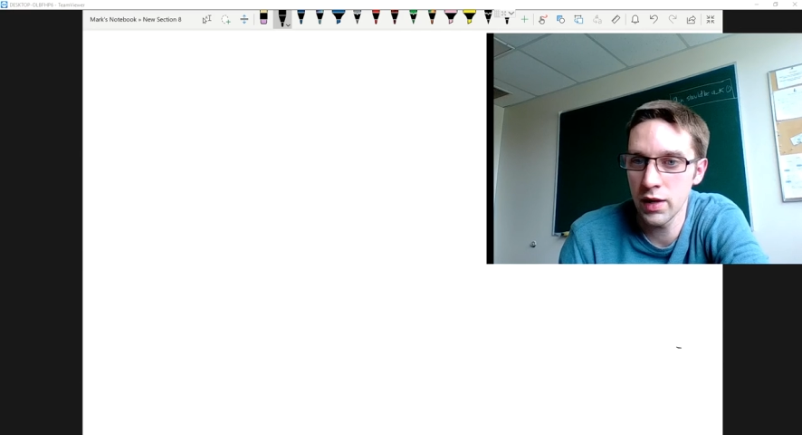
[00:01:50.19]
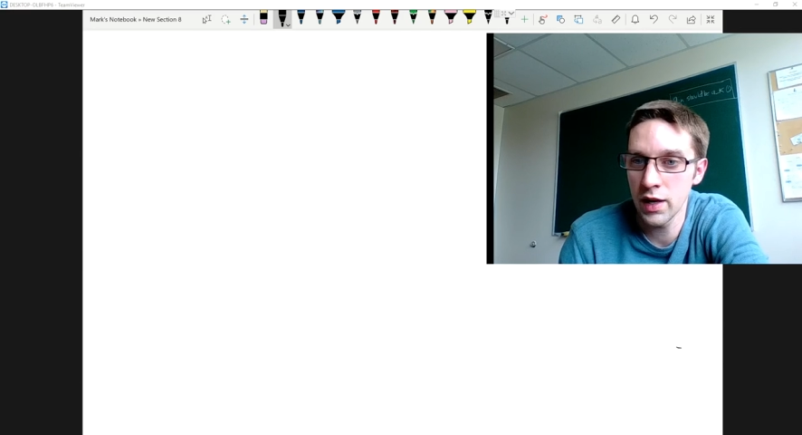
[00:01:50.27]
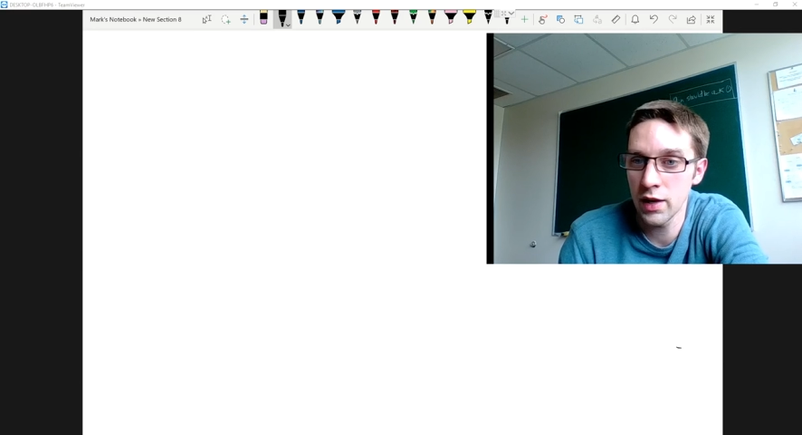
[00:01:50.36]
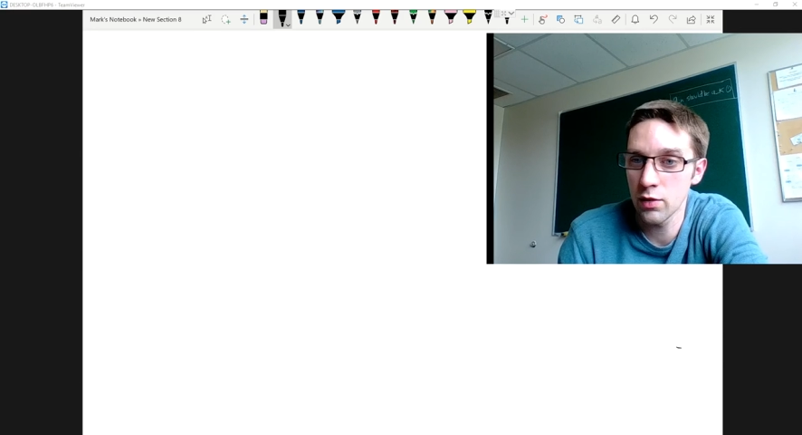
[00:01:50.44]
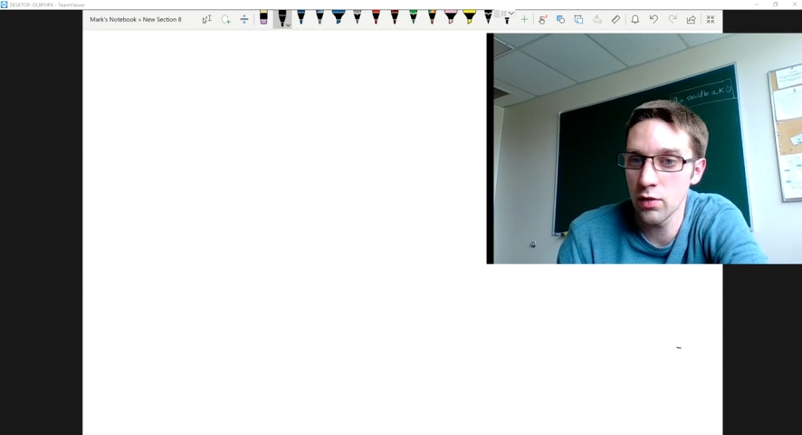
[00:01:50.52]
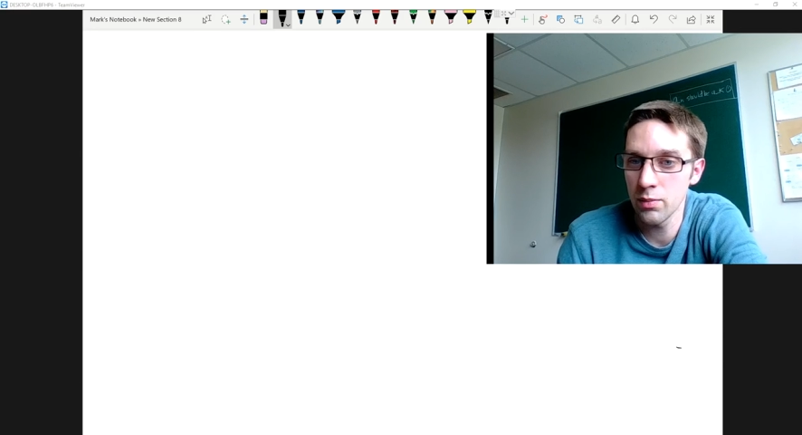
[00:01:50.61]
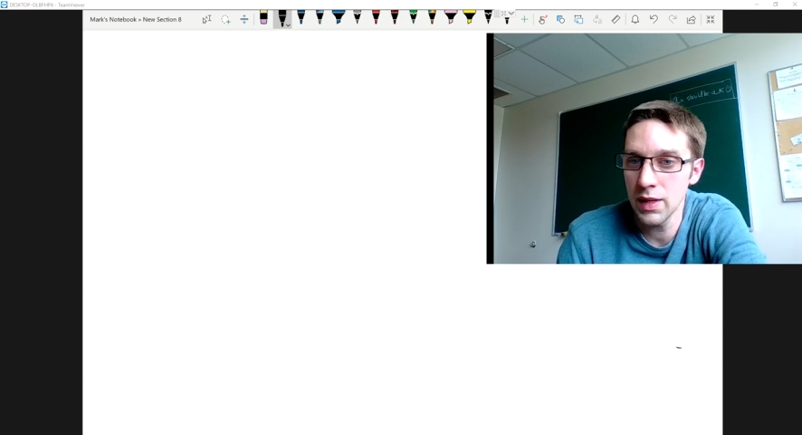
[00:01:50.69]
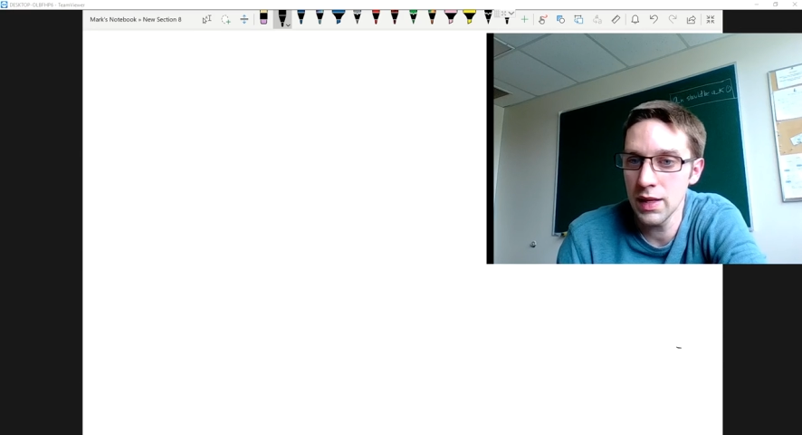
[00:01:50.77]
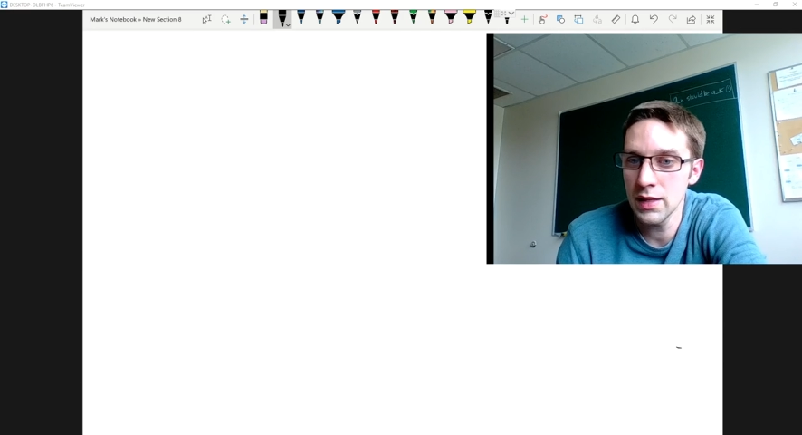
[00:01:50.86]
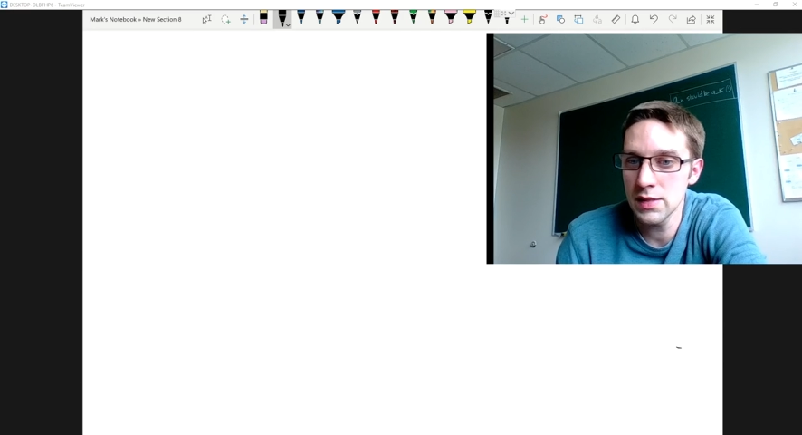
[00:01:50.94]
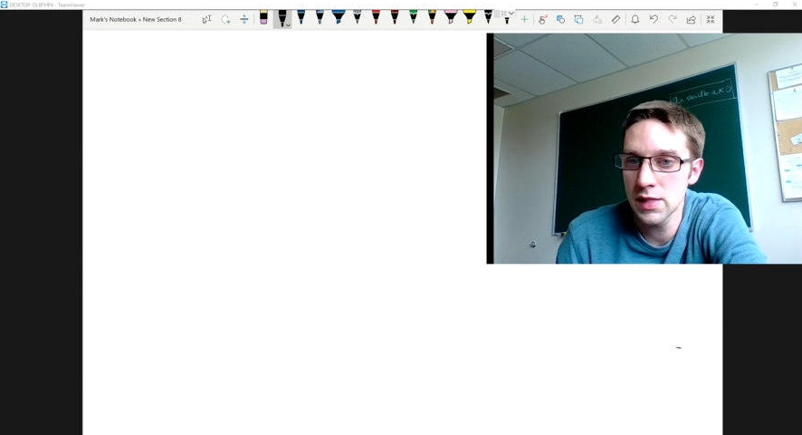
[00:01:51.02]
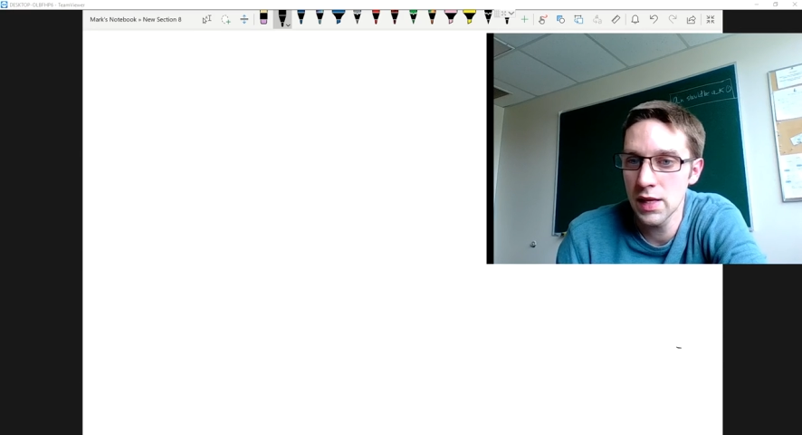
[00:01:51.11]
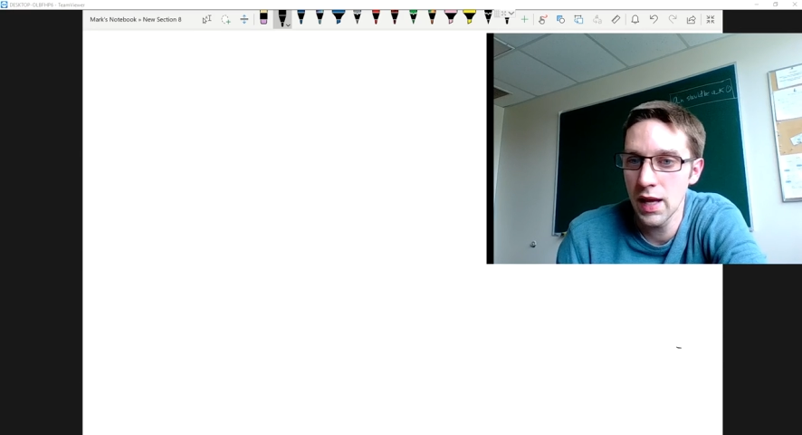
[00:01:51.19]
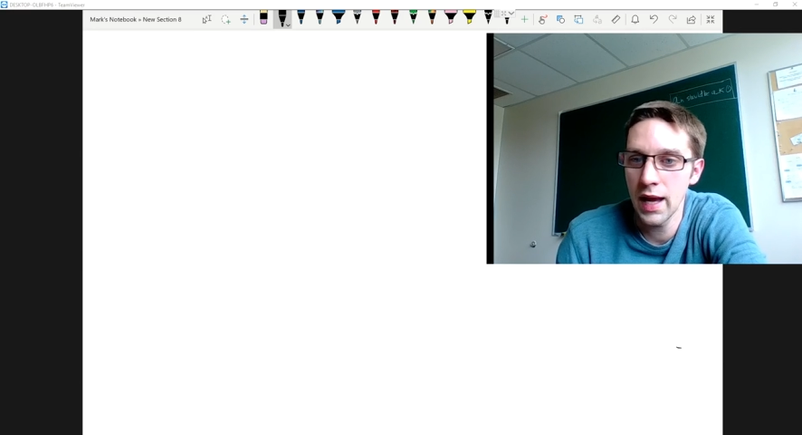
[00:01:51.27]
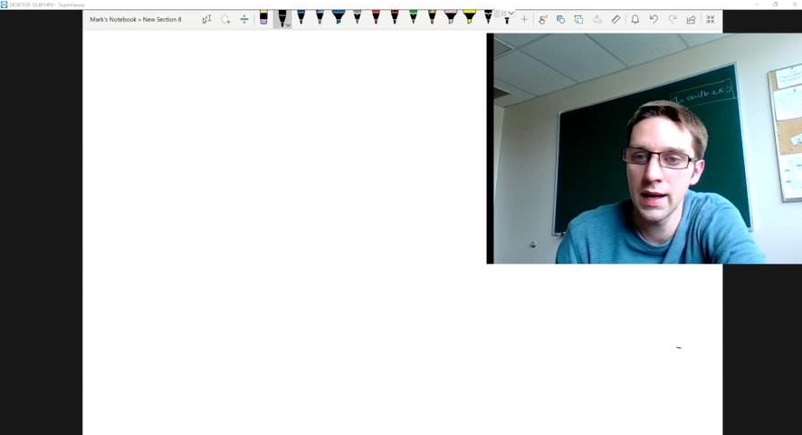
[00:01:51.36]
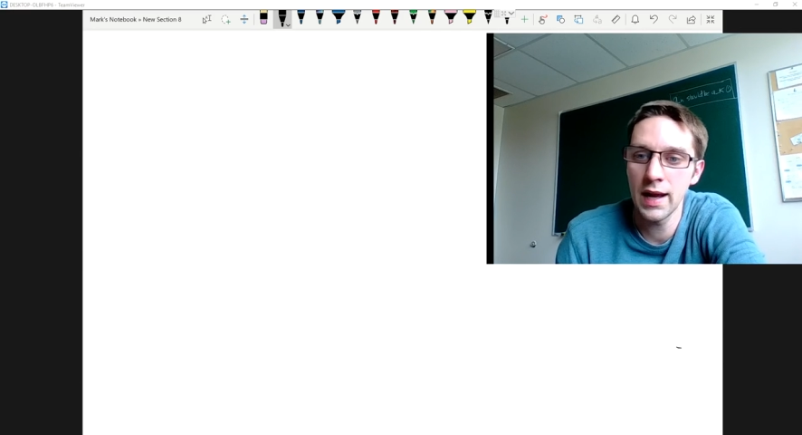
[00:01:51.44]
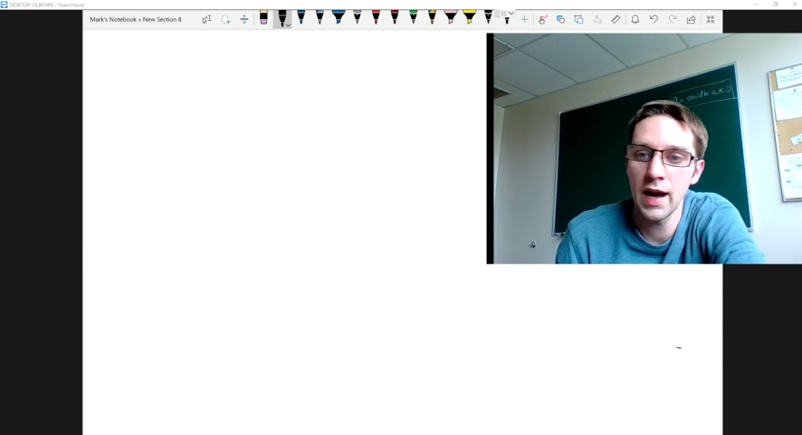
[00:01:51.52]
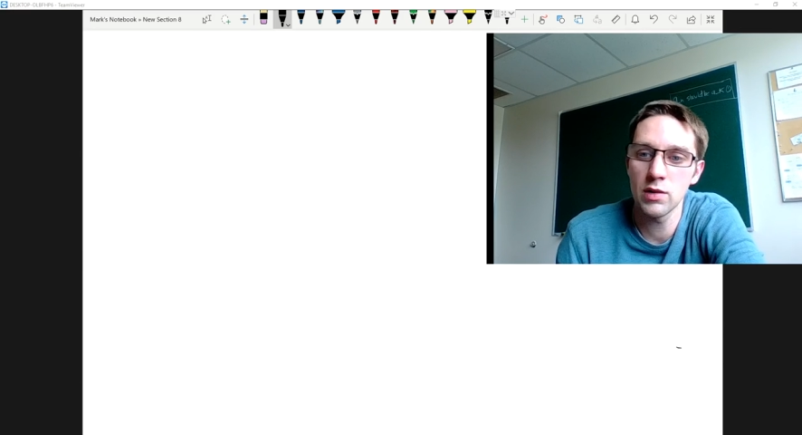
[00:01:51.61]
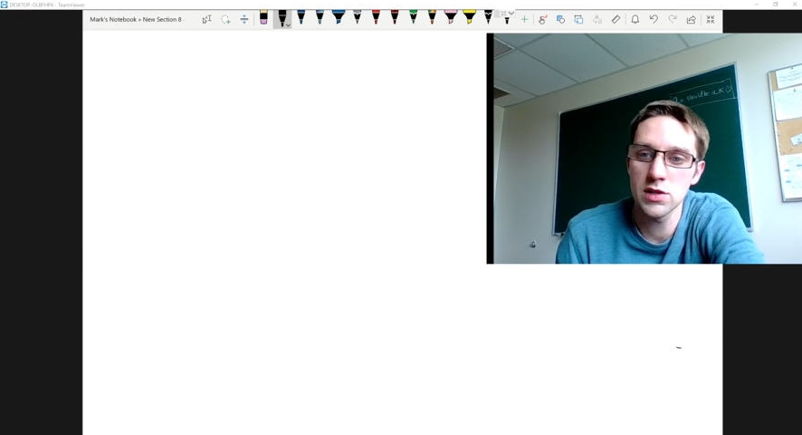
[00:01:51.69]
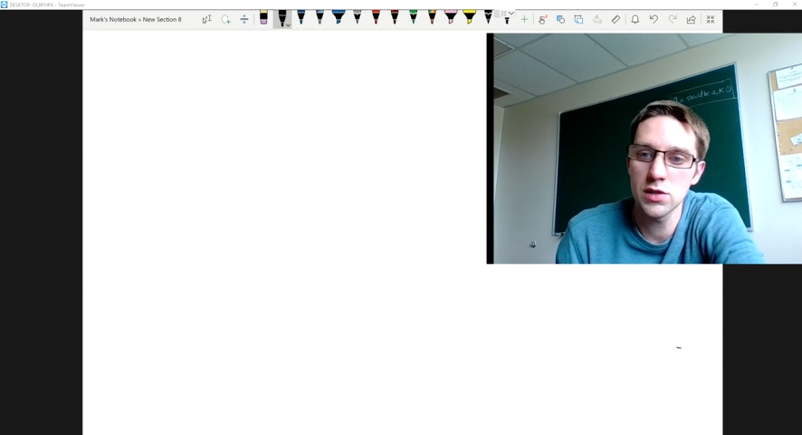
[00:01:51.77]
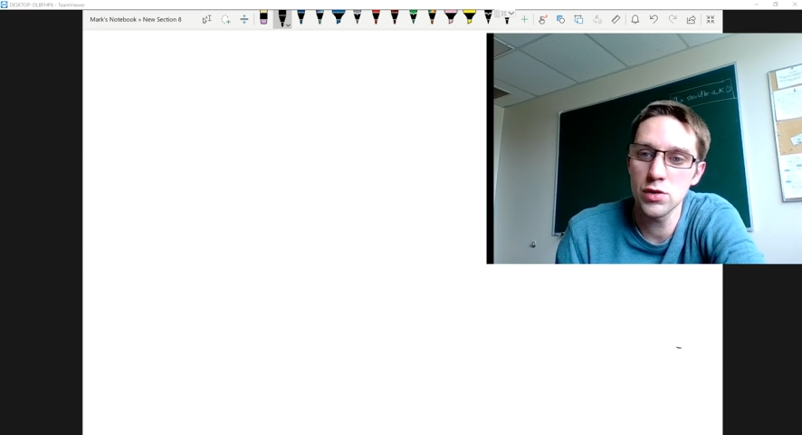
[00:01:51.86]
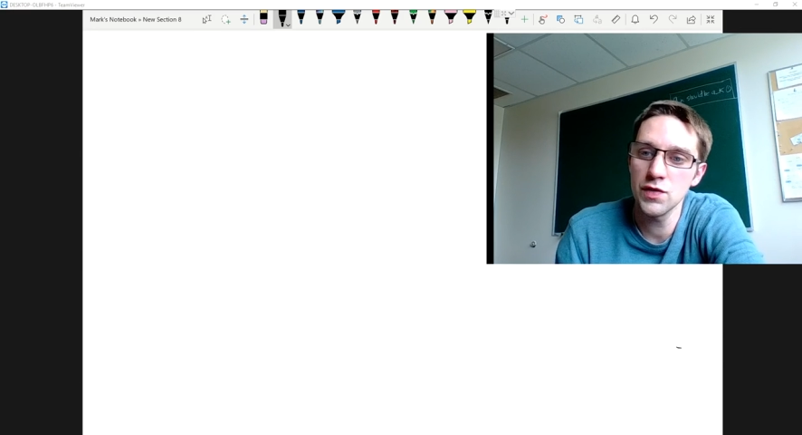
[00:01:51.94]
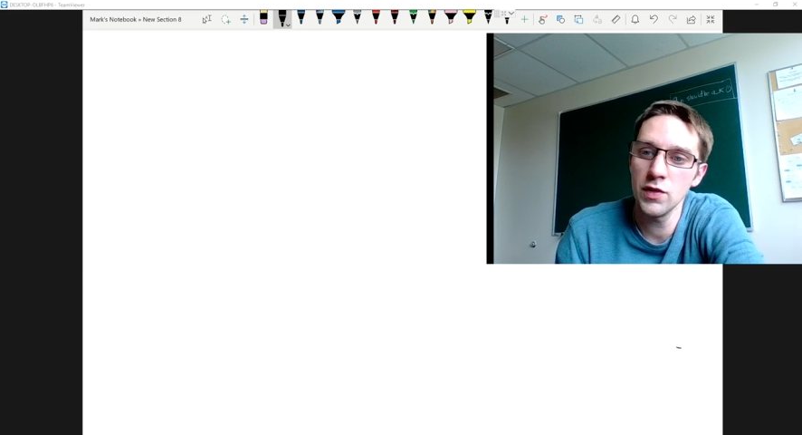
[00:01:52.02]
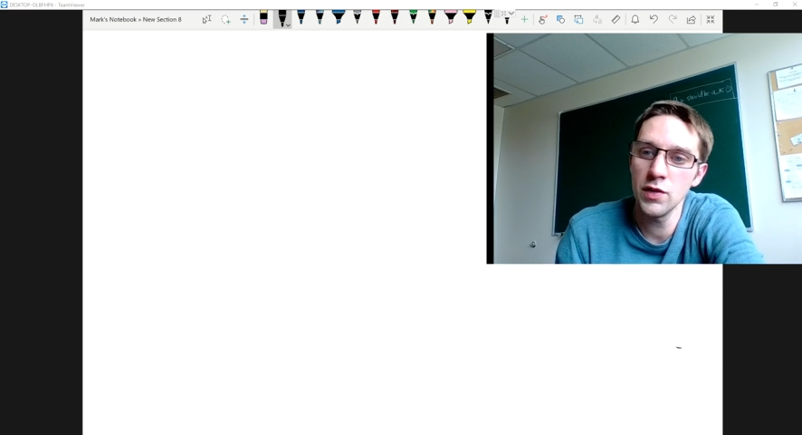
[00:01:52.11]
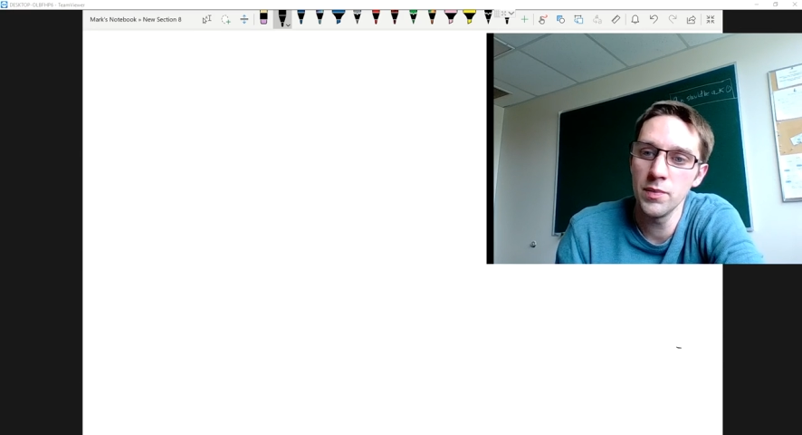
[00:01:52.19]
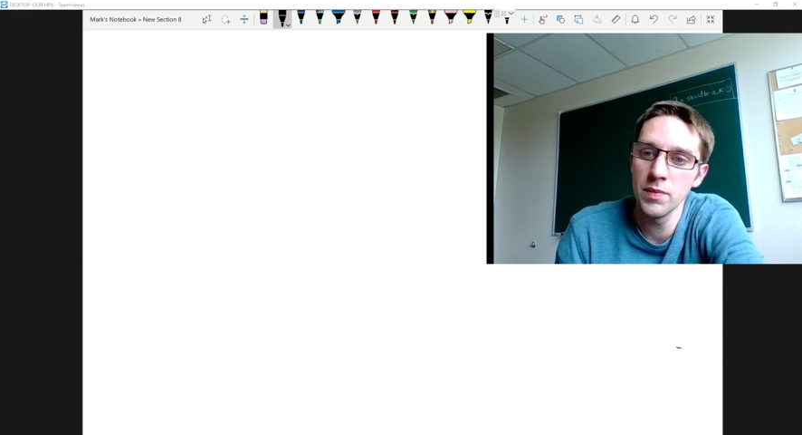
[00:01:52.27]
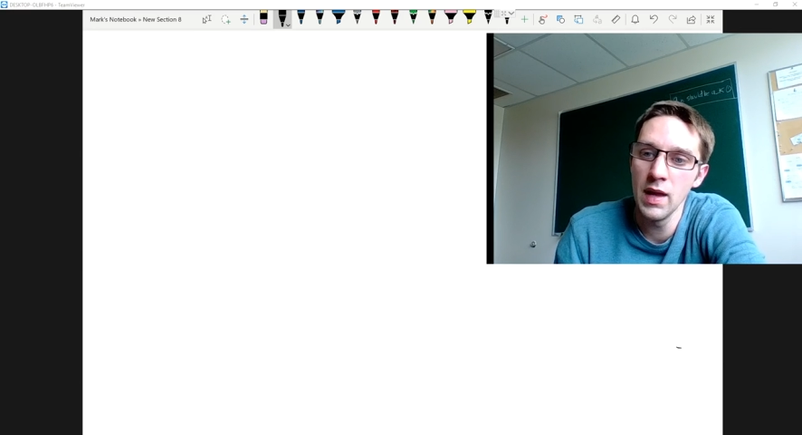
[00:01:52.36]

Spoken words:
integral means and how it's useful.